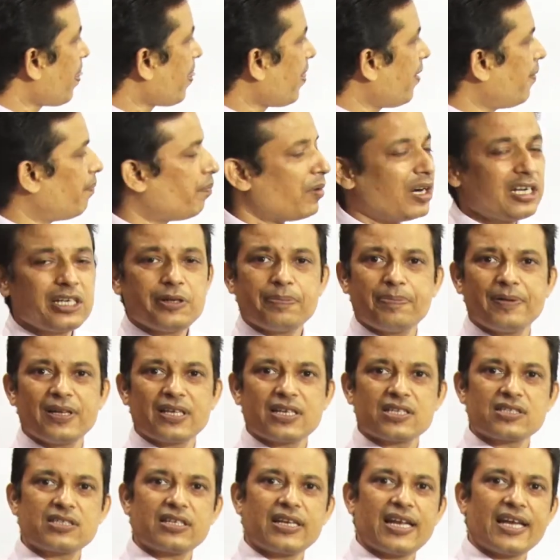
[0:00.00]

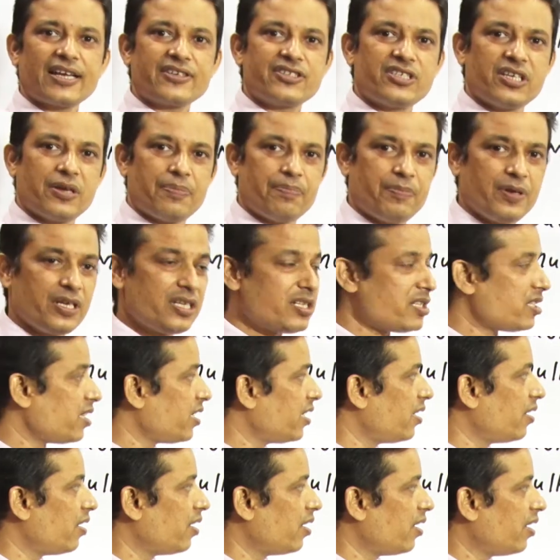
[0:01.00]
multiplication axiom means
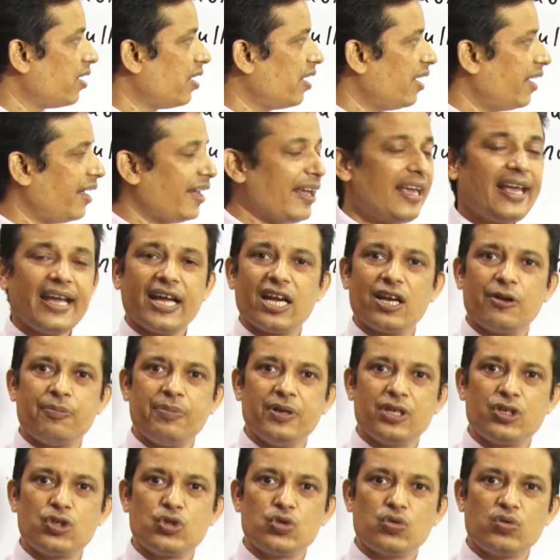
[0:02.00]
A and B
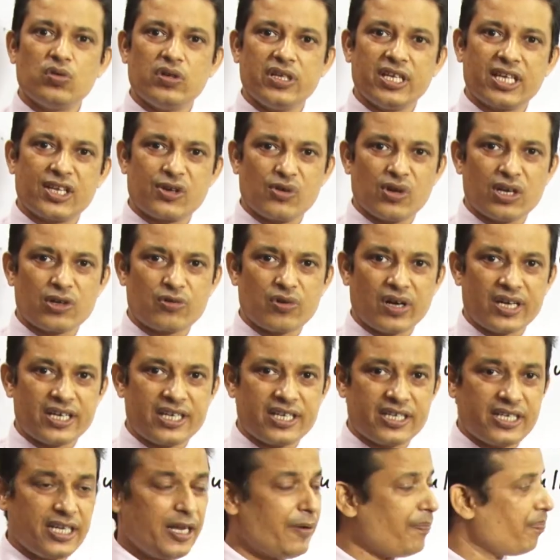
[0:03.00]
two equal
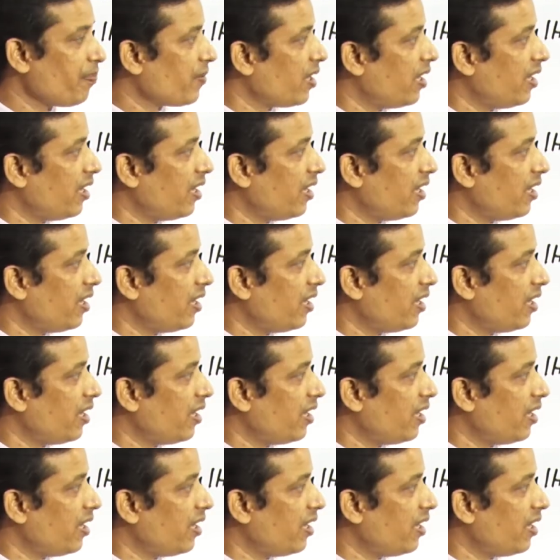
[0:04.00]
quantity,